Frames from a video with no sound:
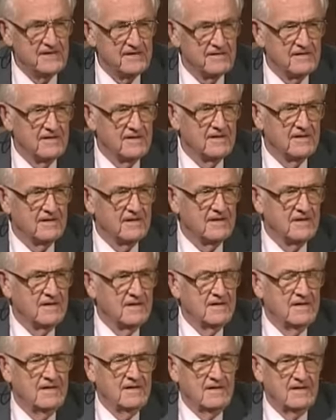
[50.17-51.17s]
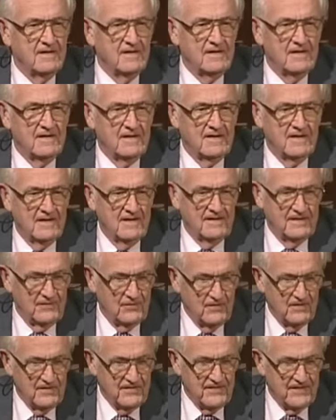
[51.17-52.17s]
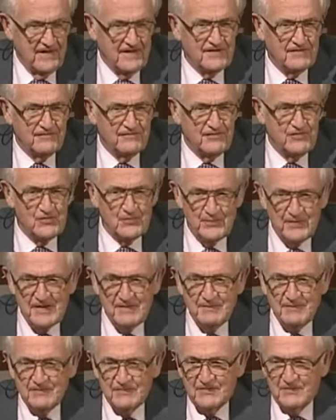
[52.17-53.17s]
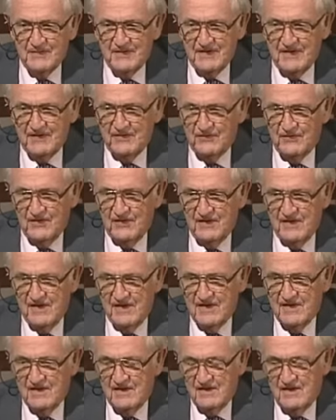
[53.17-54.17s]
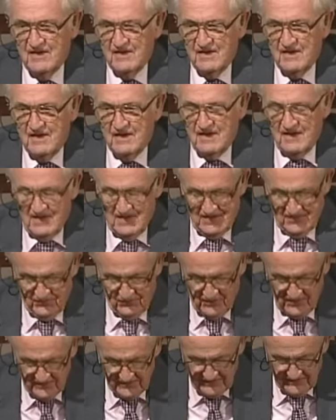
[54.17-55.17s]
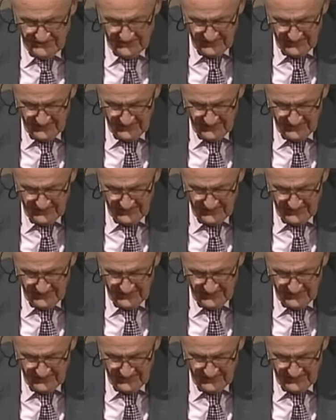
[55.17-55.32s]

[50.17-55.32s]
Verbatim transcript: here, and I want to thank a few people to begin with. I want to